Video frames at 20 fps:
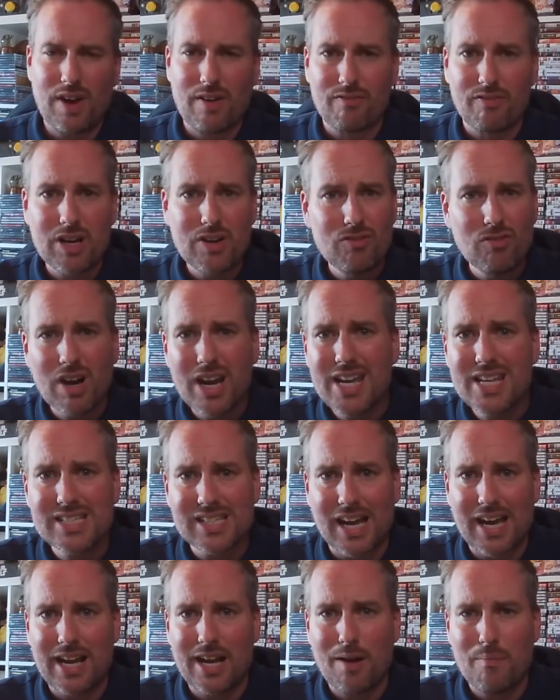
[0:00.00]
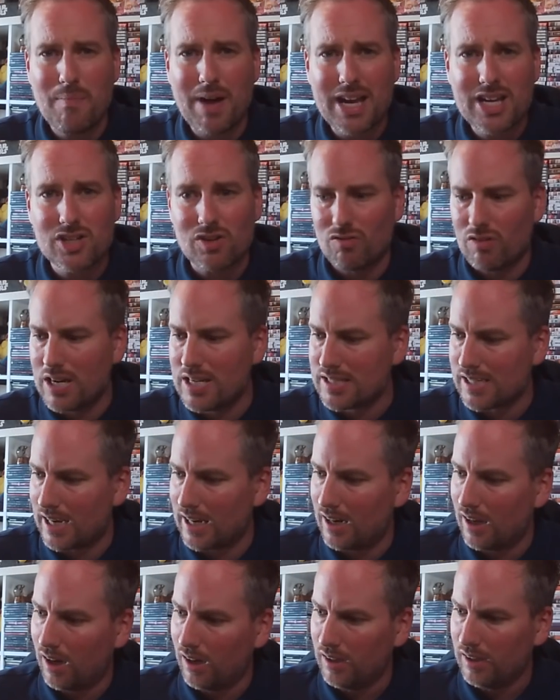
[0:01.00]
every retailer, major
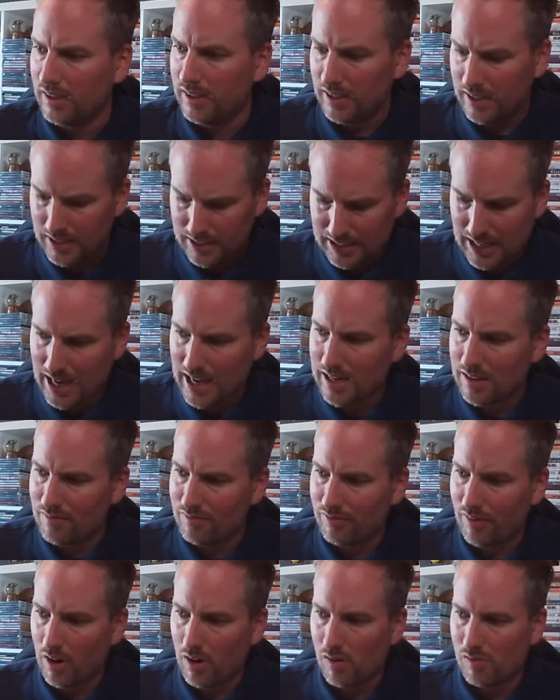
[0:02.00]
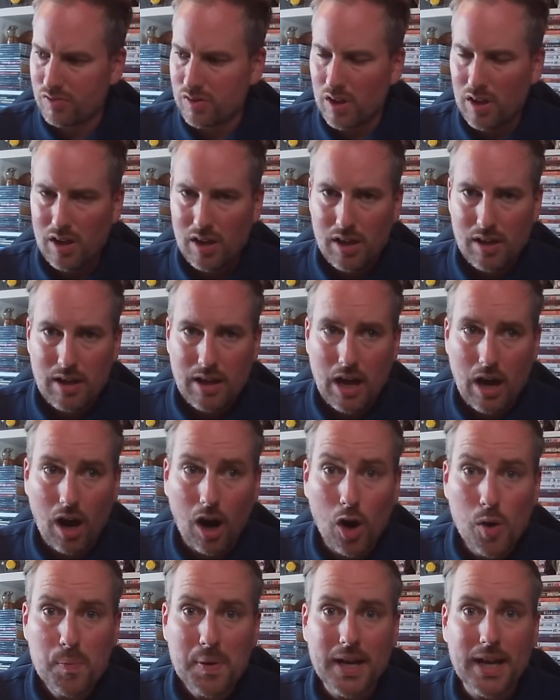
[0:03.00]
retailer, getting involved,
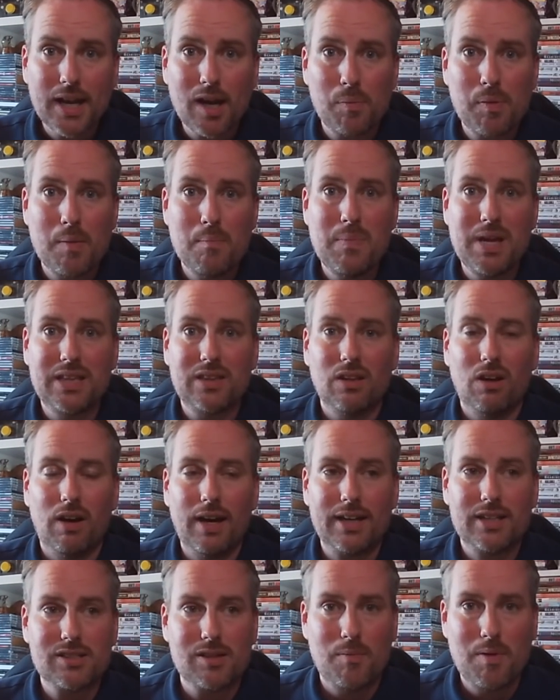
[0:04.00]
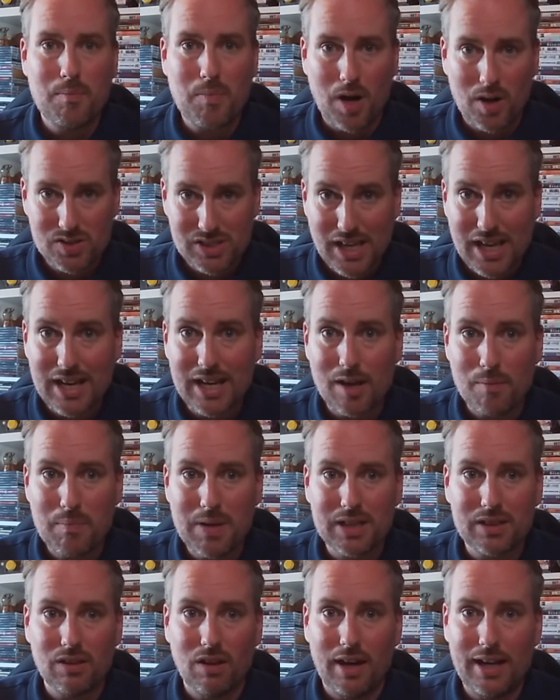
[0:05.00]
opening up at midnight, because I remember I was in at
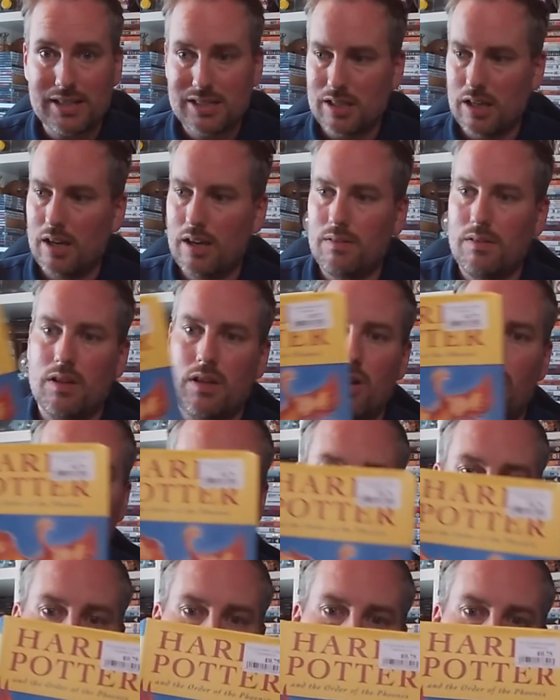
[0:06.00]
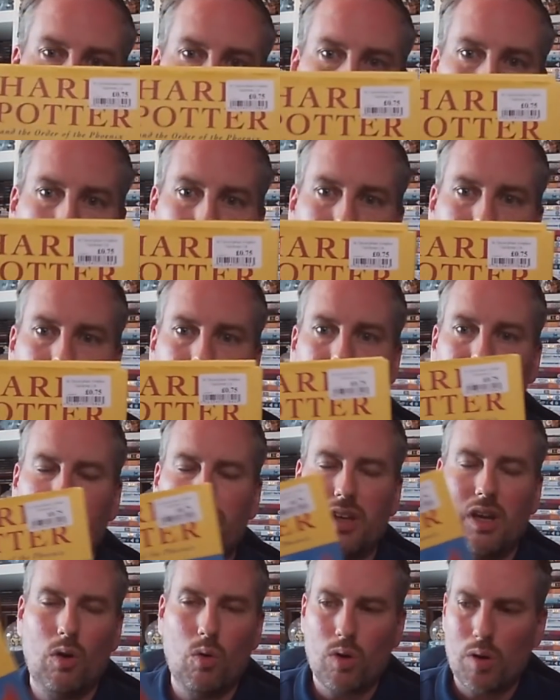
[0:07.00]
midnight to launch these books
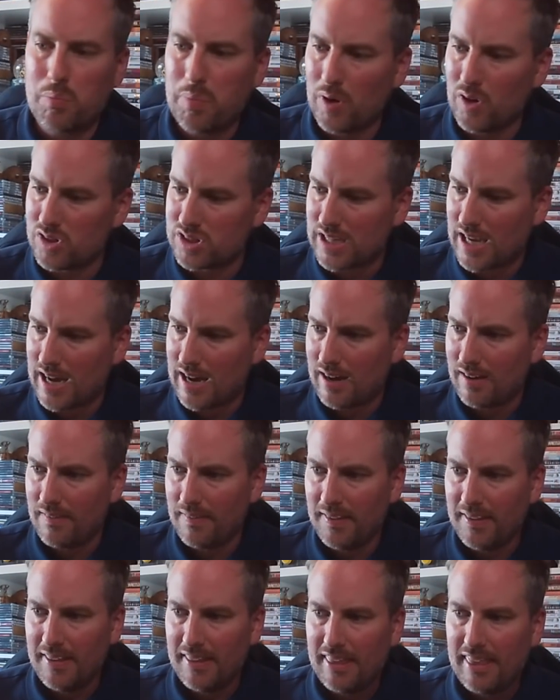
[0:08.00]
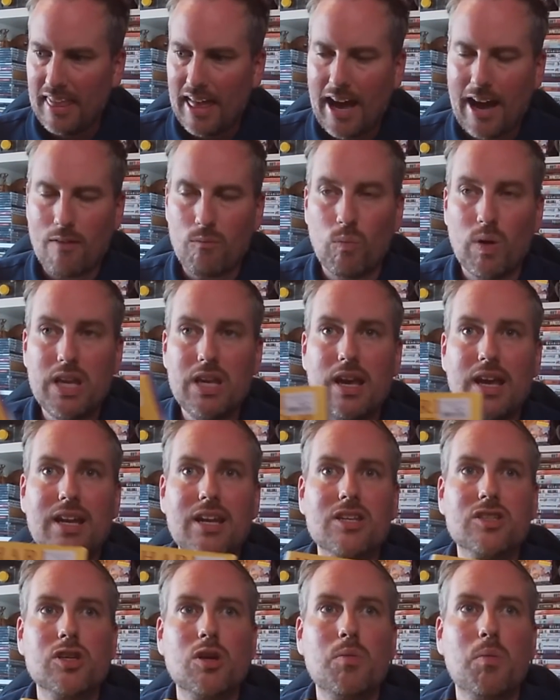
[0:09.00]
off, get all the POS out. And we,
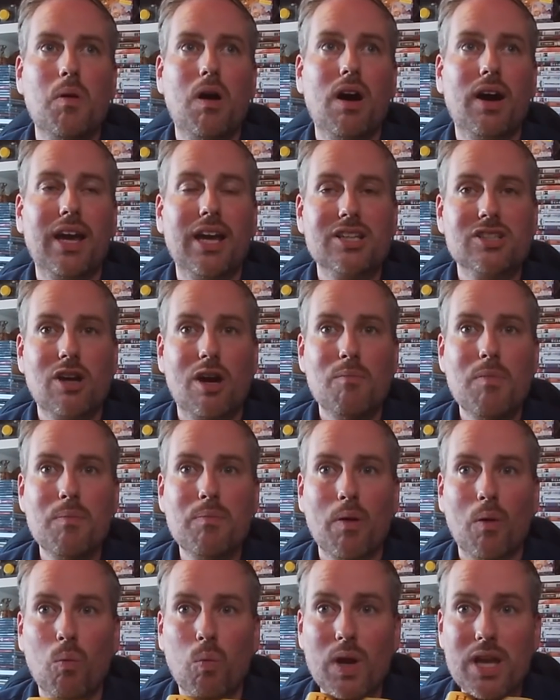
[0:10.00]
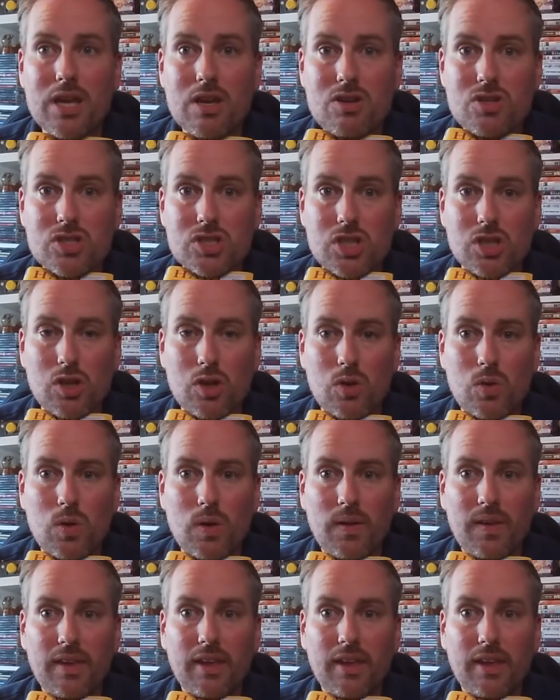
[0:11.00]
in the supermarkets, I remember we used to